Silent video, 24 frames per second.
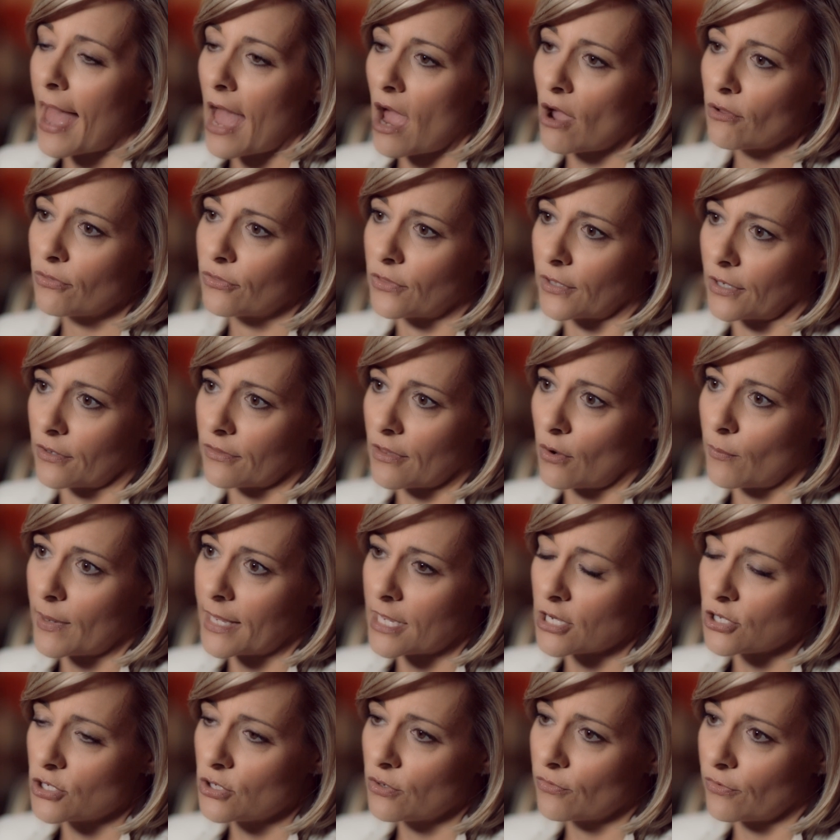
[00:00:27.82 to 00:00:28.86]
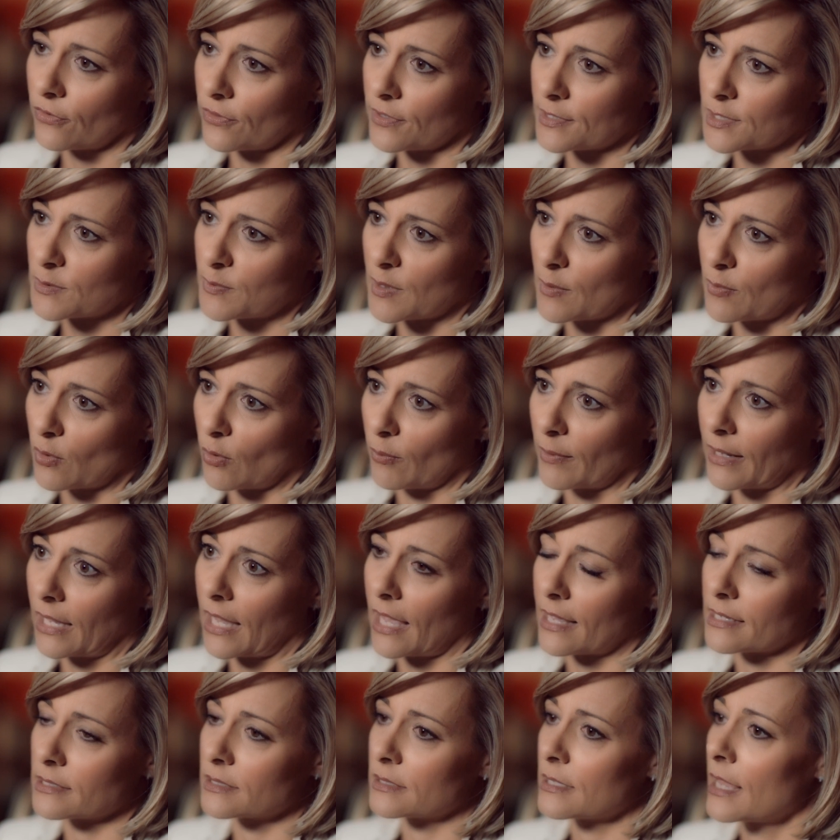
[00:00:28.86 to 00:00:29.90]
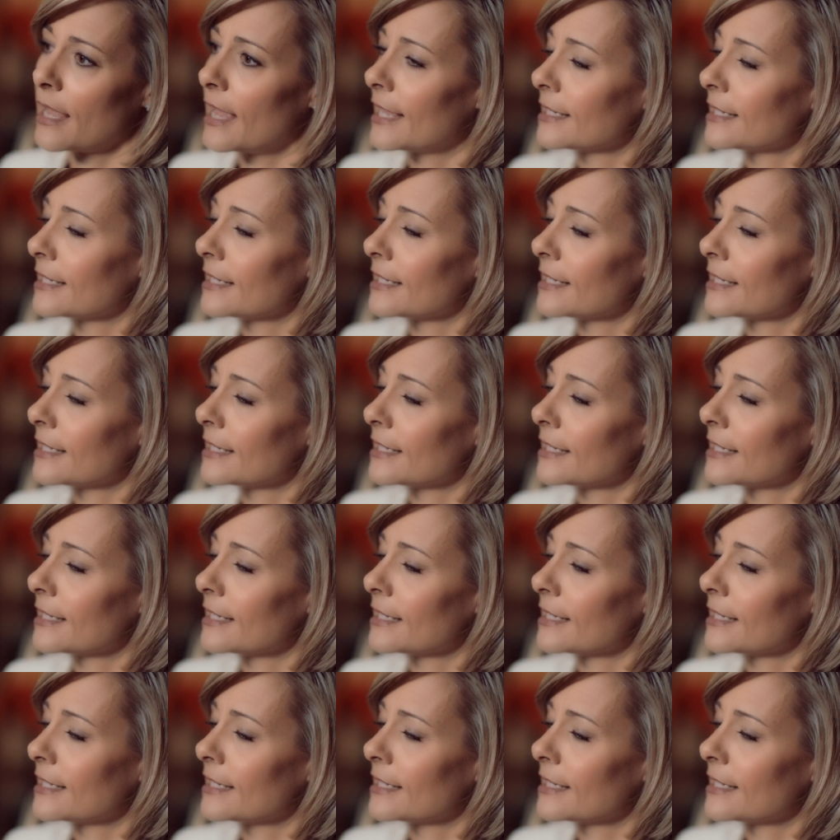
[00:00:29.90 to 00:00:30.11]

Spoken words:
out there that we can do for these people, because